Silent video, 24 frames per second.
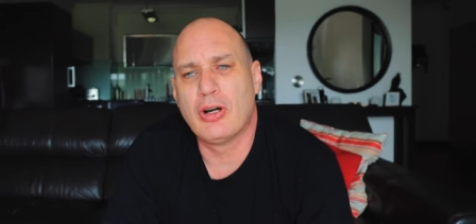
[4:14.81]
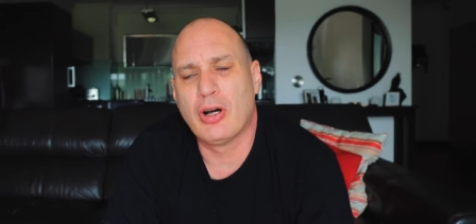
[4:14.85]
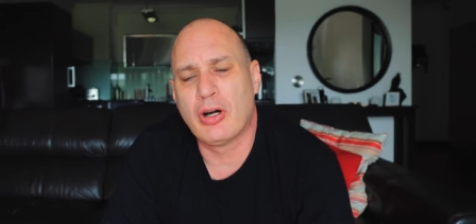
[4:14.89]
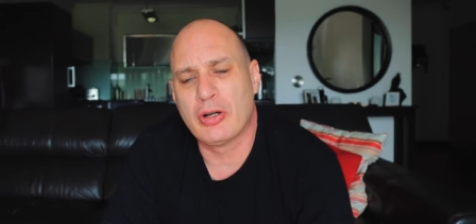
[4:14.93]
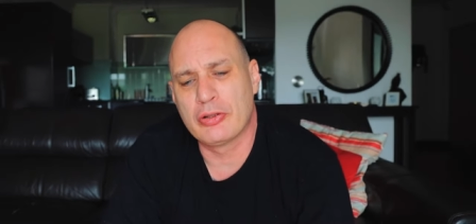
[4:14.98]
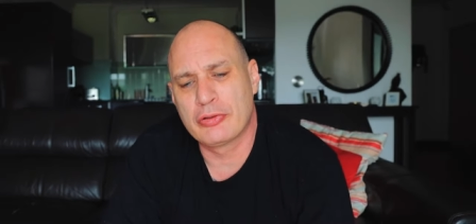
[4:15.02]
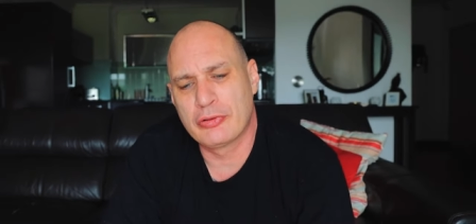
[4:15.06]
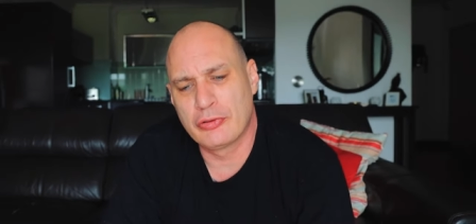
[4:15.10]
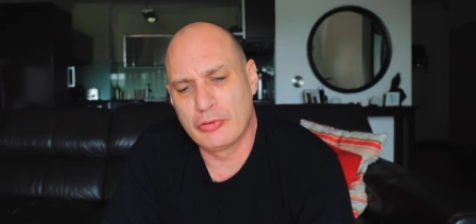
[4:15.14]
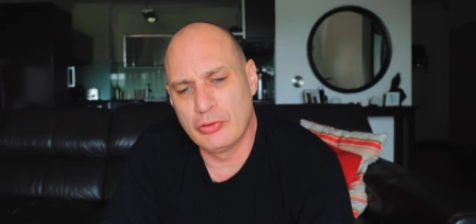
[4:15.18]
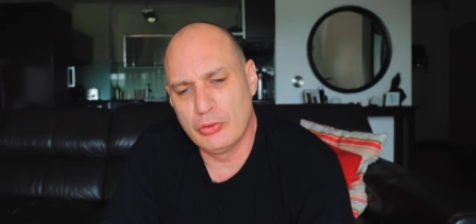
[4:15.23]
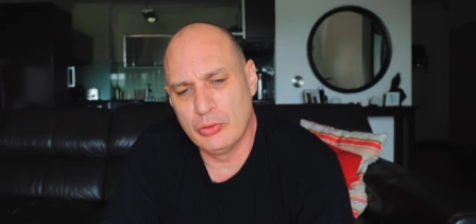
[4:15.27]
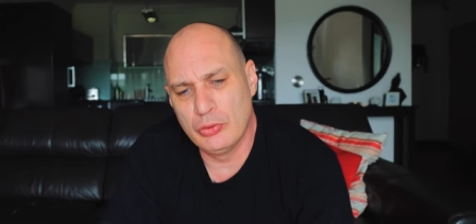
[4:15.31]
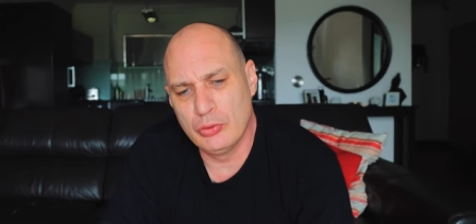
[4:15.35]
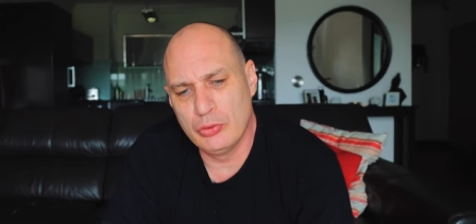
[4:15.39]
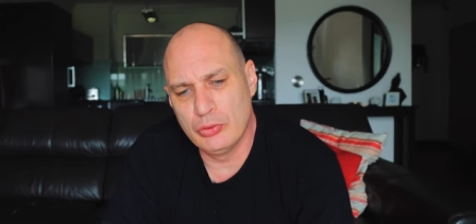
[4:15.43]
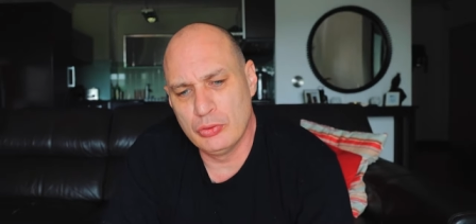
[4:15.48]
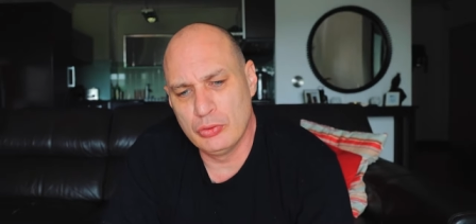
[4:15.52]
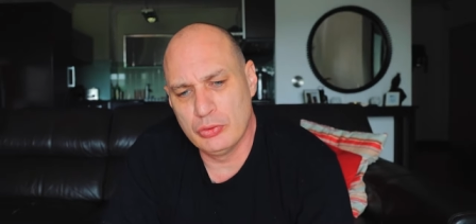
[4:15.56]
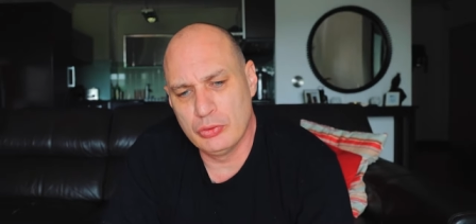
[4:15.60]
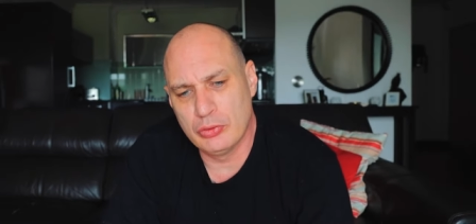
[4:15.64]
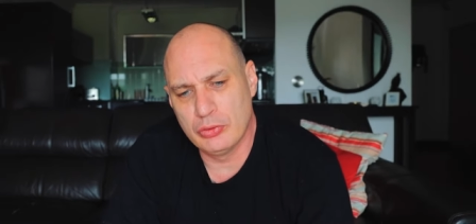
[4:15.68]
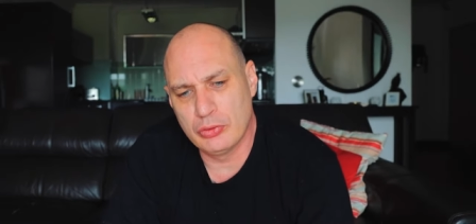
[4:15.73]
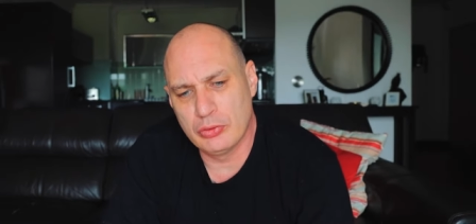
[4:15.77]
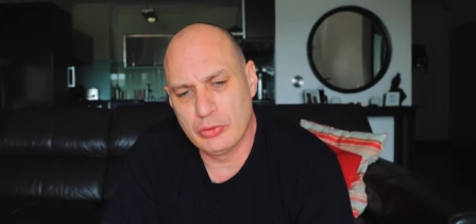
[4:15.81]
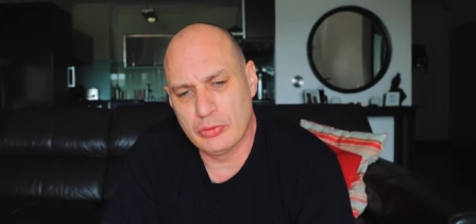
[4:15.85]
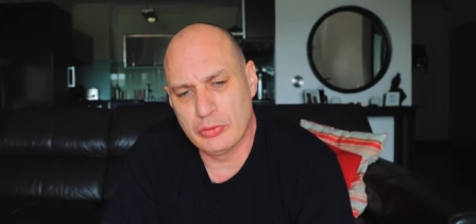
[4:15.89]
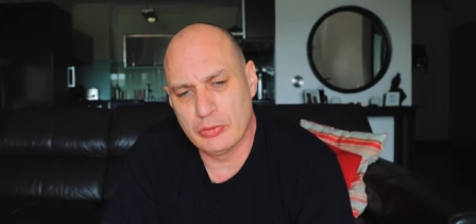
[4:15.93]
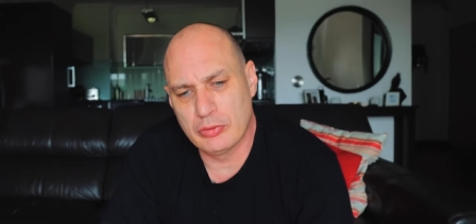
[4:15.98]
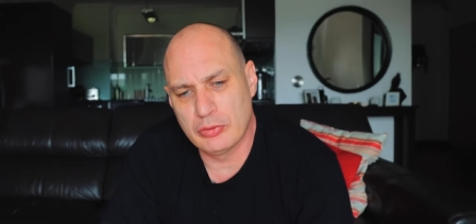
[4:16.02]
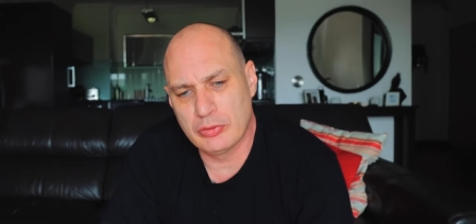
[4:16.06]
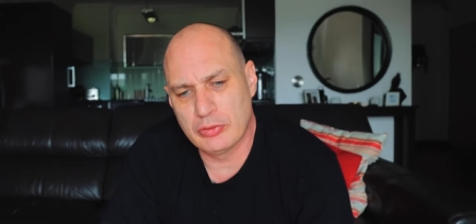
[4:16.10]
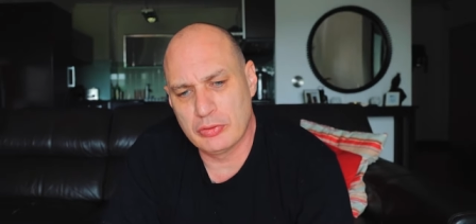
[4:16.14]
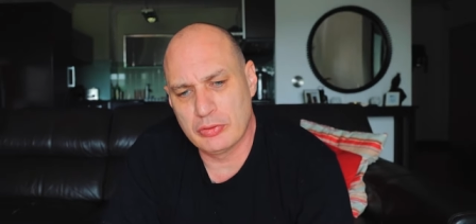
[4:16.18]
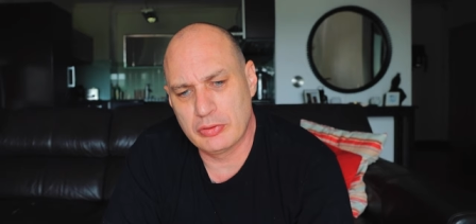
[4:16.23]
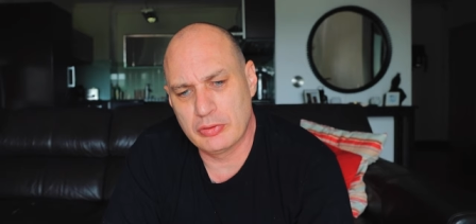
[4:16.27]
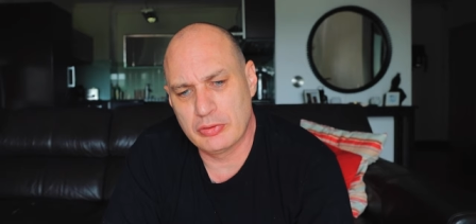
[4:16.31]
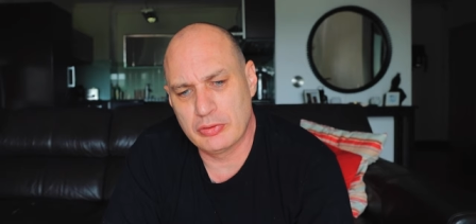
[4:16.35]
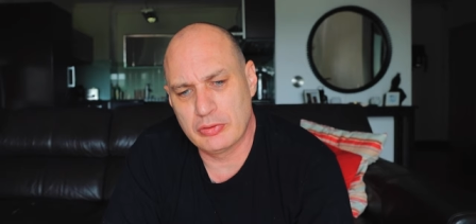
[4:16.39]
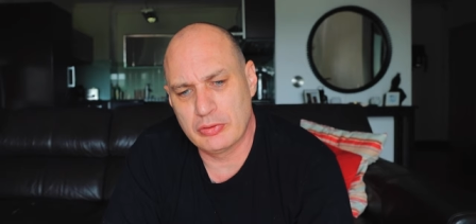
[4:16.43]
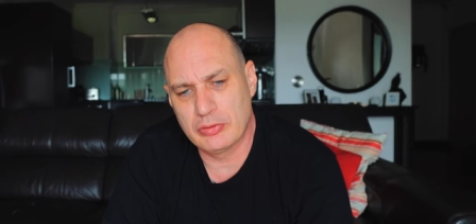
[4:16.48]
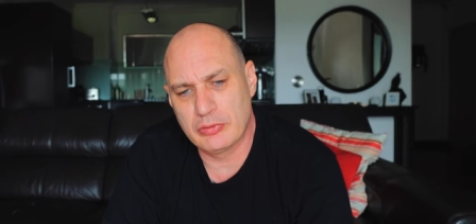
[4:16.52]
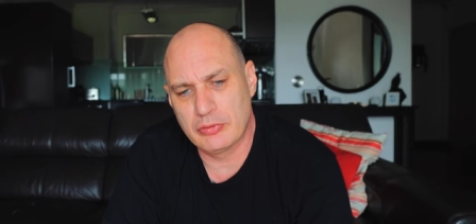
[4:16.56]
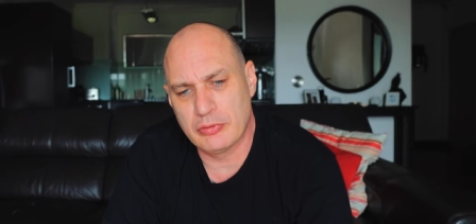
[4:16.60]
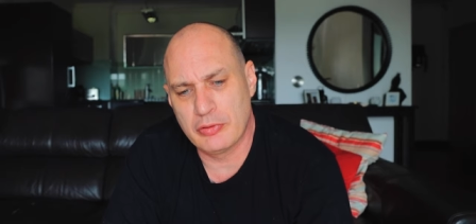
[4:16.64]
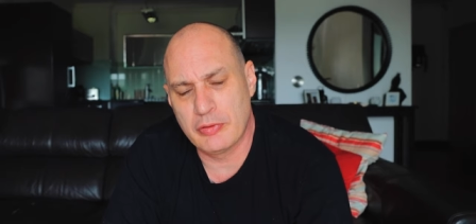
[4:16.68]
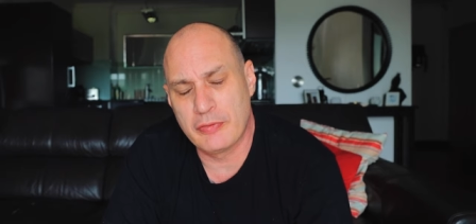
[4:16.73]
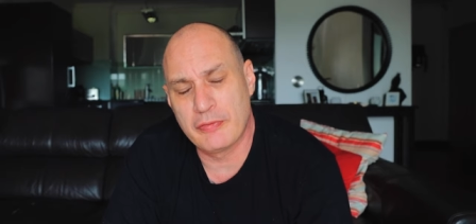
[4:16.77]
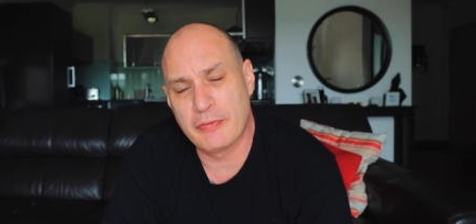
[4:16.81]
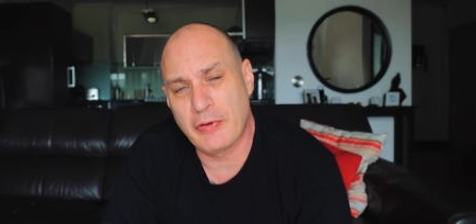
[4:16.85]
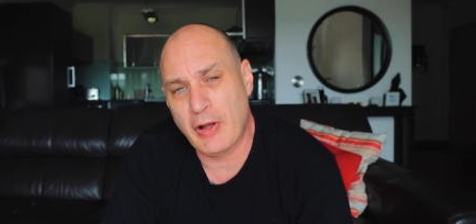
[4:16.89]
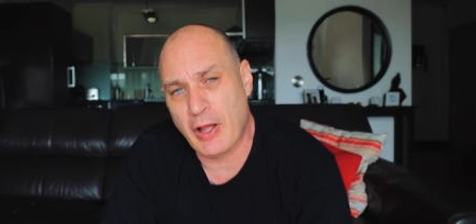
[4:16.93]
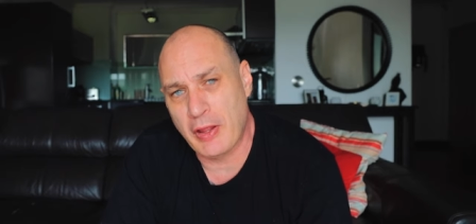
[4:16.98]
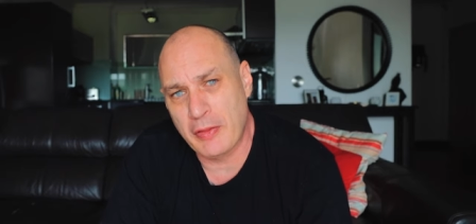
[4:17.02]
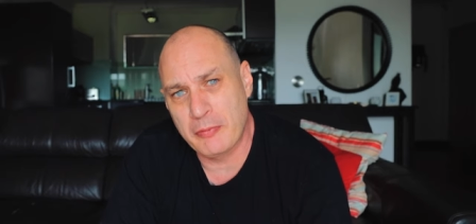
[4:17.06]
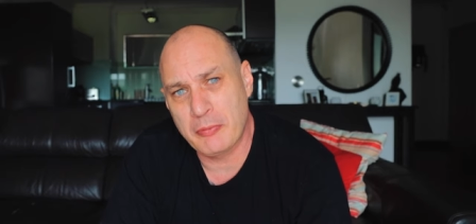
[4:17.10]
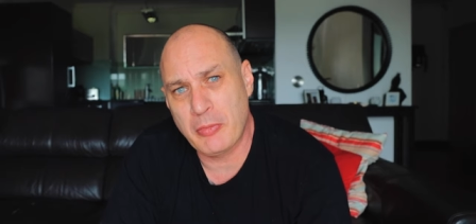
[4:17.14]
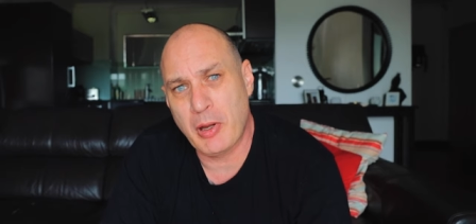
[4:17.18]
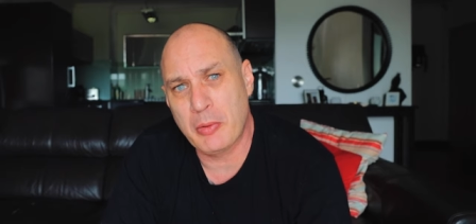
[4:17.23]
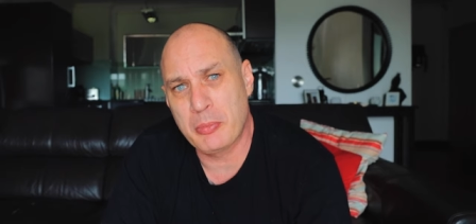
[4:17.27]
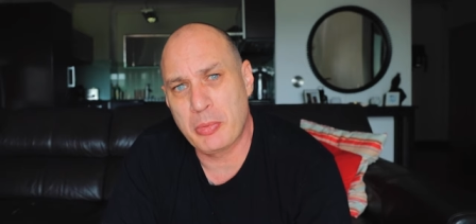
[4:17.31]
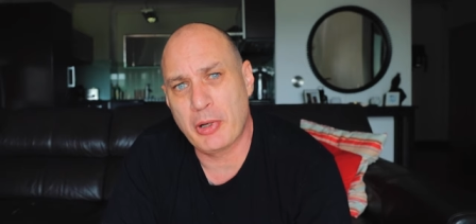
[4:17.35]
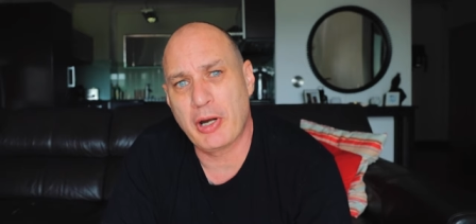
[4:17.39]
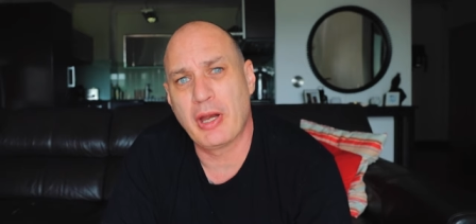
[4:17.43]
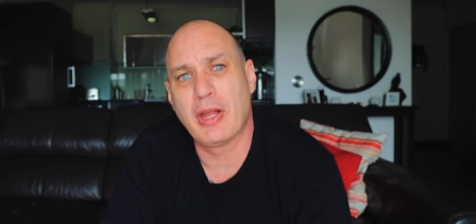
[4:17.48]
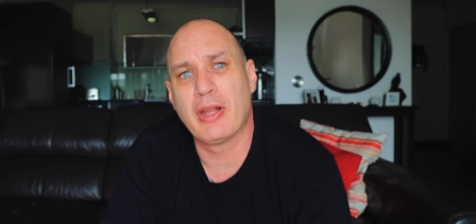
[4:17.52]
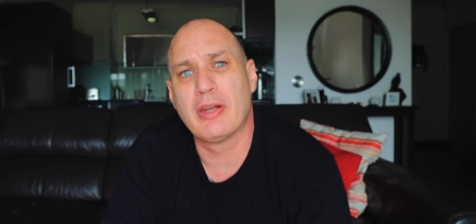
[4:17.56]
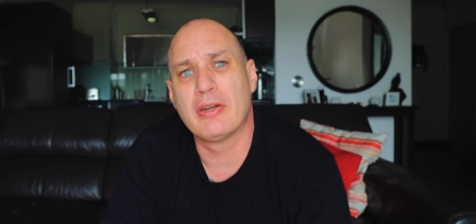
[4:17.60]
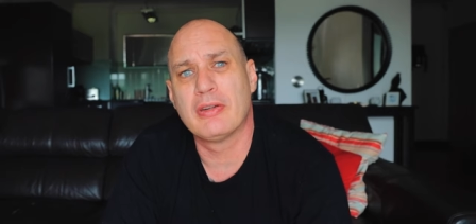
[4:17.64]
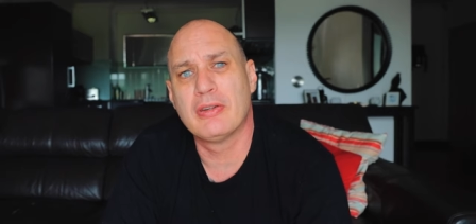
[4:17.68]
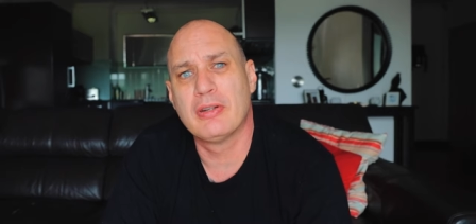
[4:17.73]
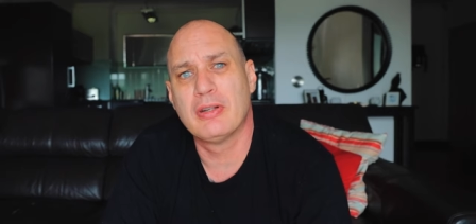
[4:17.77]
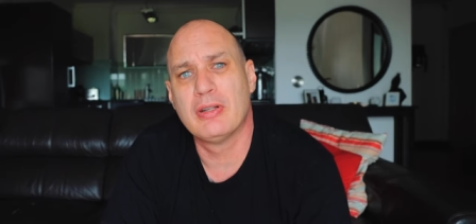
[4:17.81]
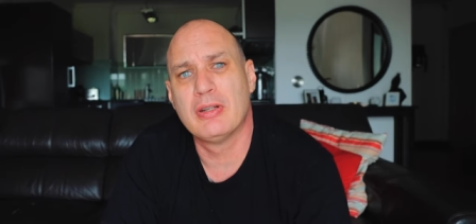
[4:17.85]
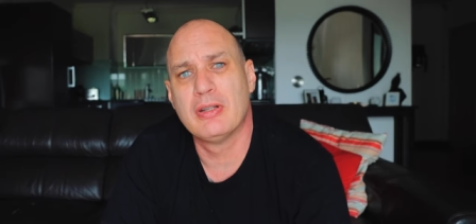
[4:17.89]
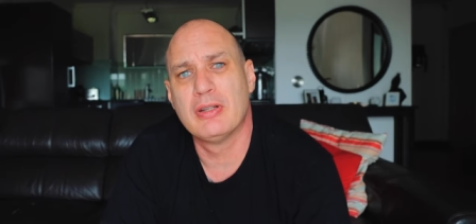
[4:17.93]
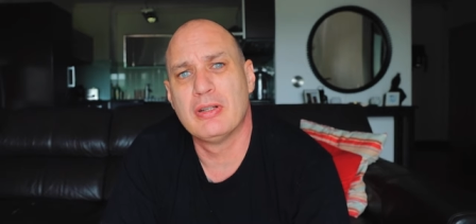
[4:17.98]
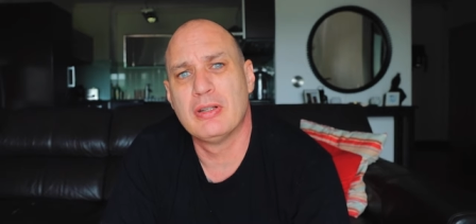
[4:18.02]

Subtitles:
are to refine my brand,